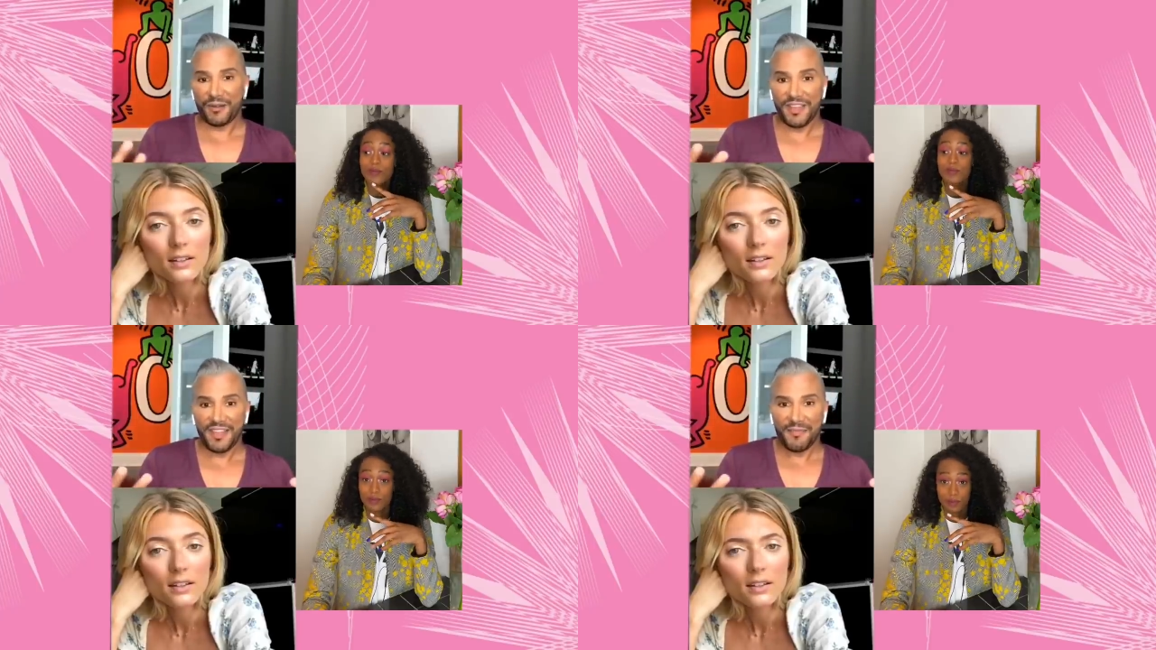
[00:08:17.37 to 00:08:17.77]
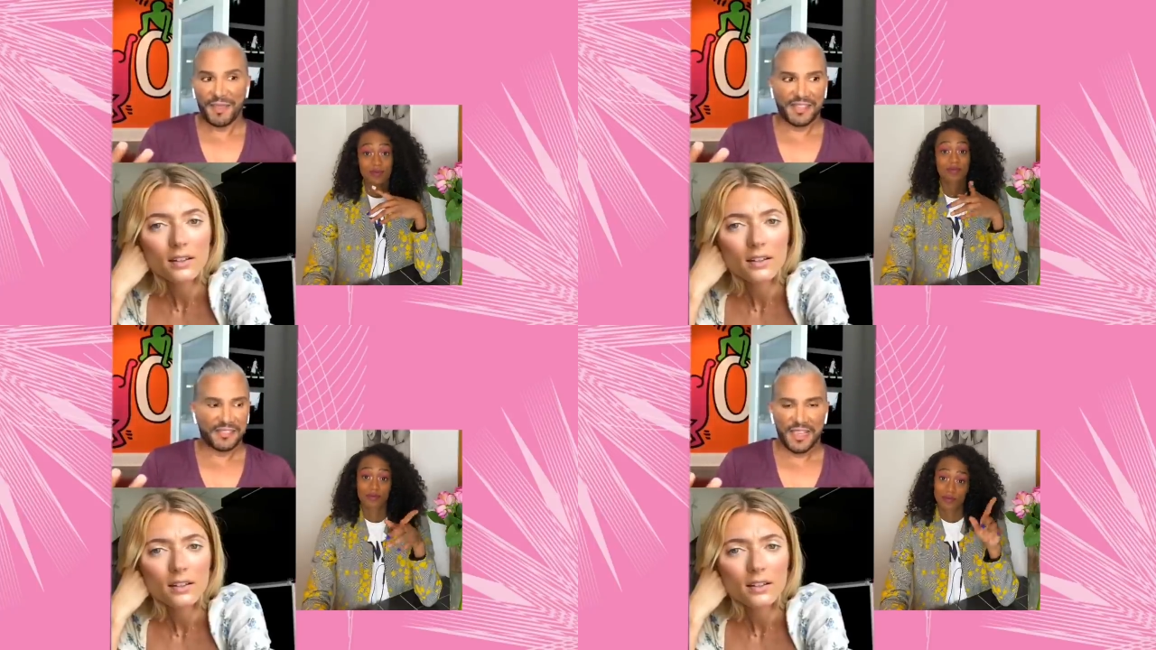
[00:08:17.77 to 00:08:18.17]
Speaker 1: because
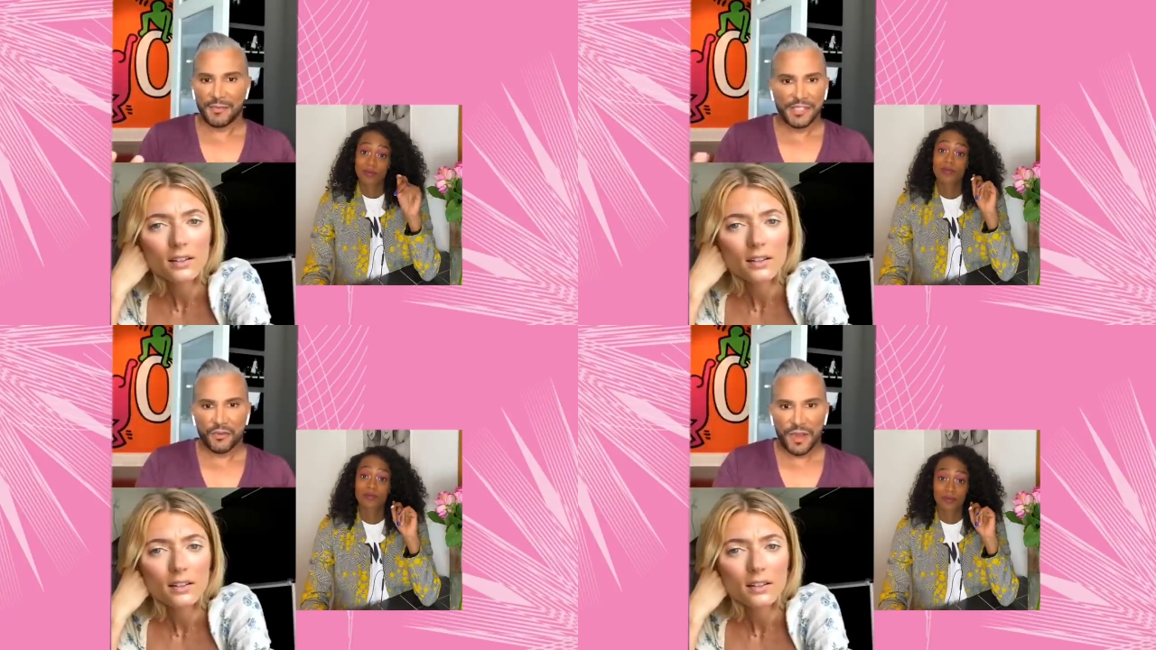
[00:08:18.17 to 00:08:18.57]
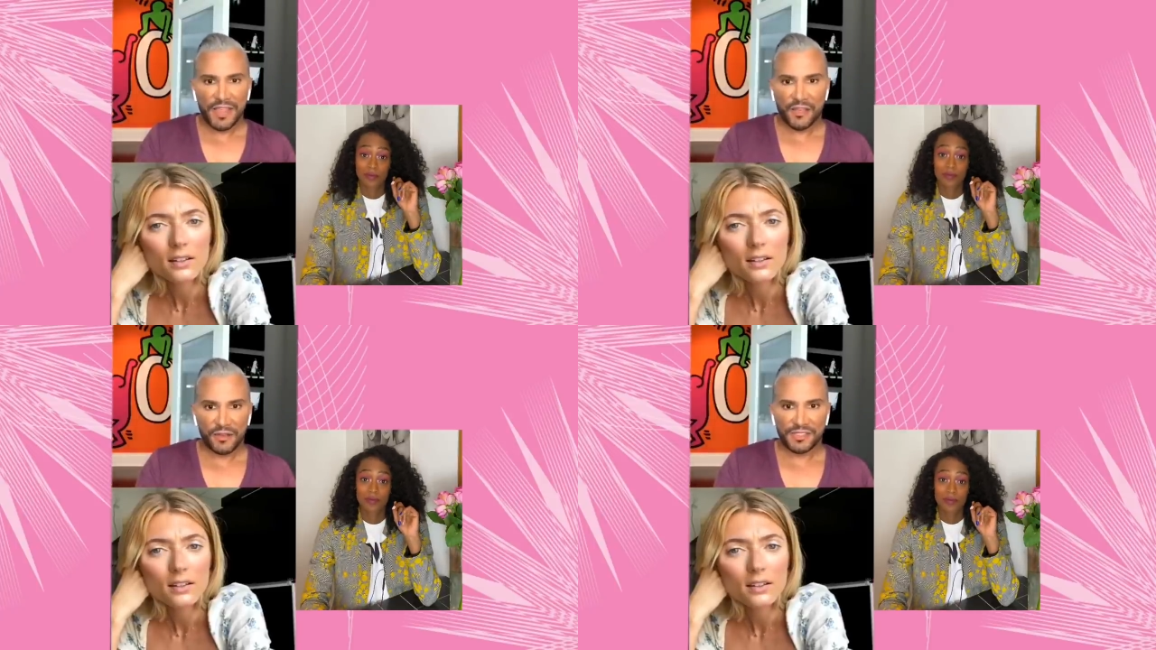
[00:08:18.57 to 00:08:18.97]
it was a great
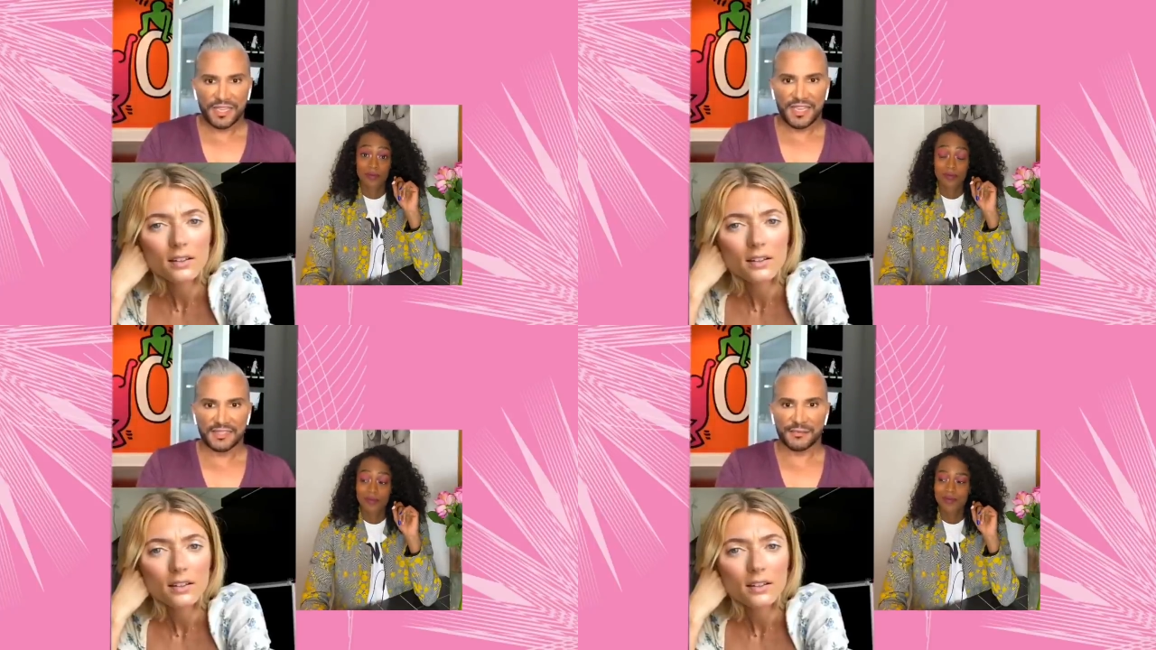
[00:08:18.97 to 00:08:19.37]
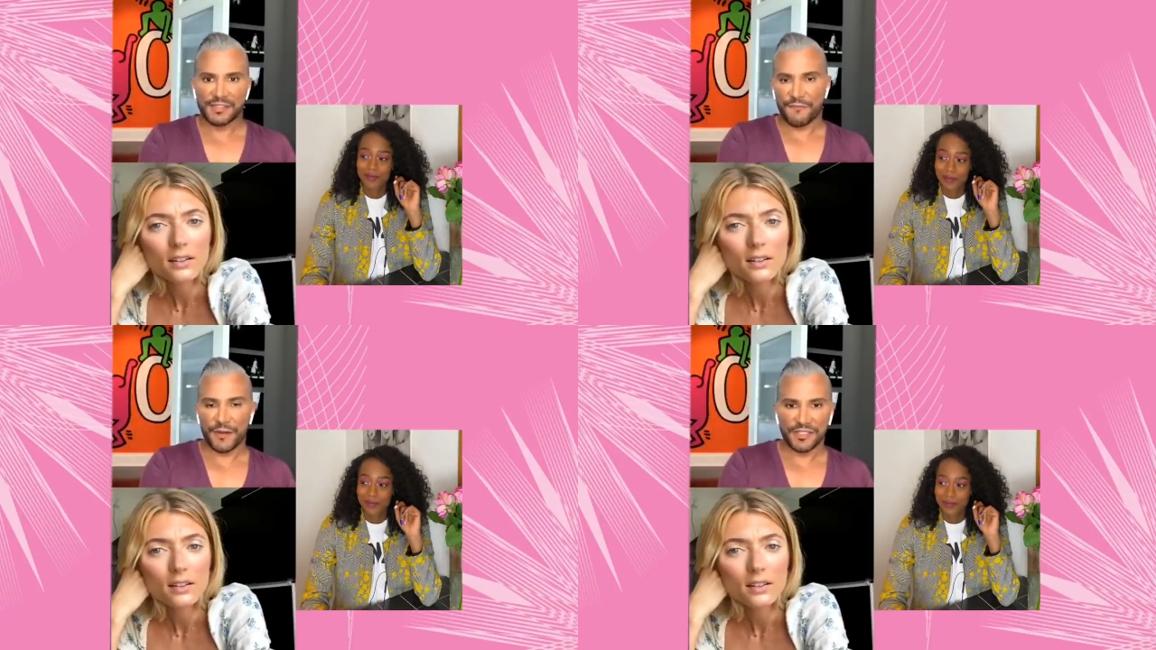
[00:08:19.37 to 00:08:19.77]
go-see, because it was the
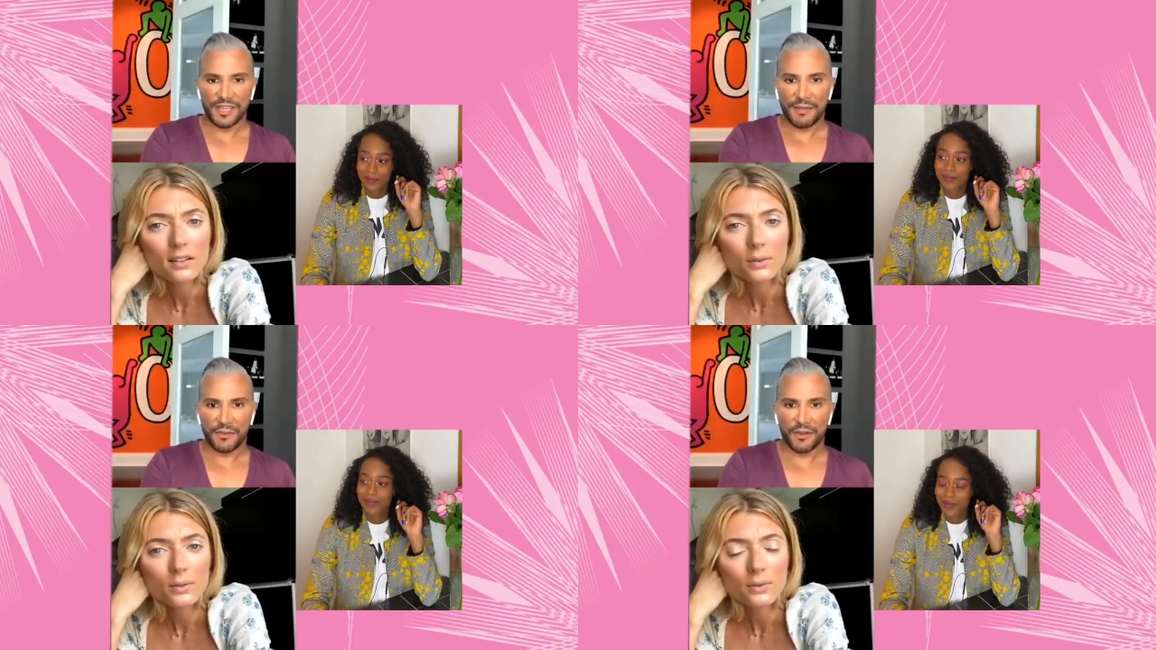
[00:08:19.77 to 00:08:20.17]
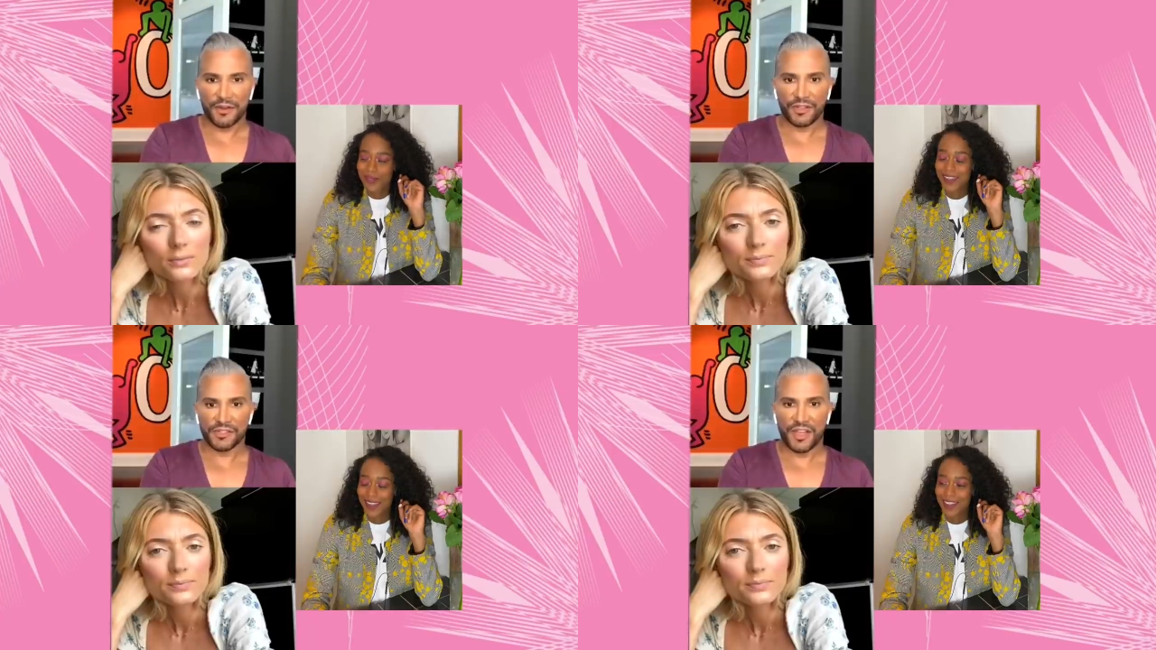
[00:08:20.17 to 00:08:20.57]
first time girls
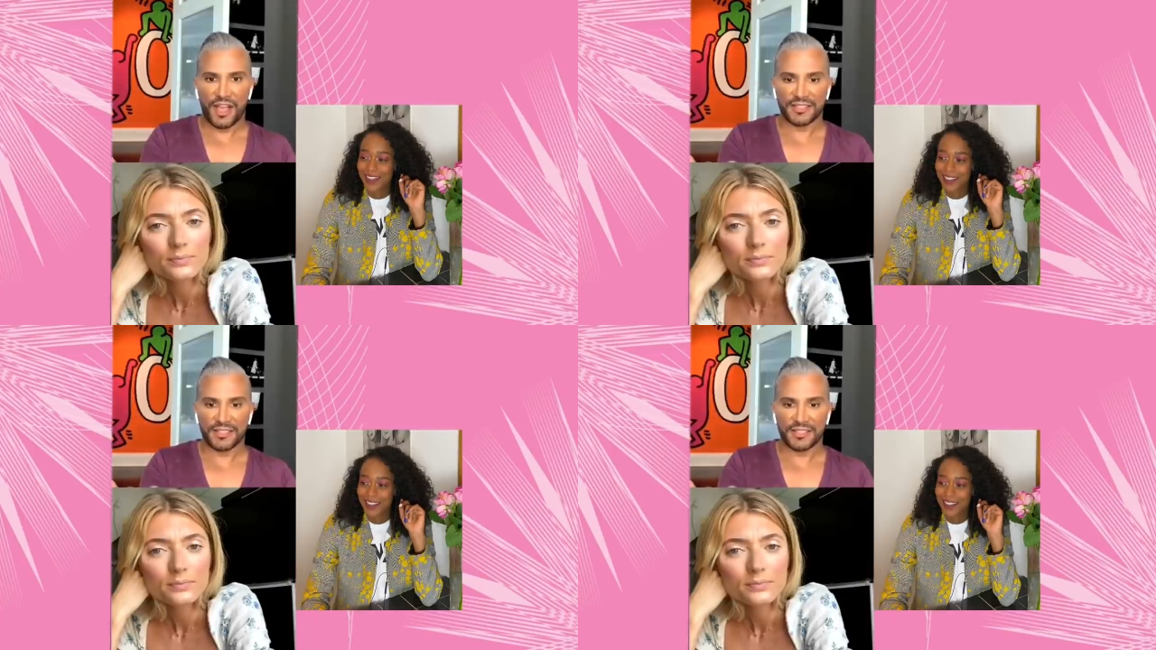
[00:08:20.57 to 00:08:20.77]
got to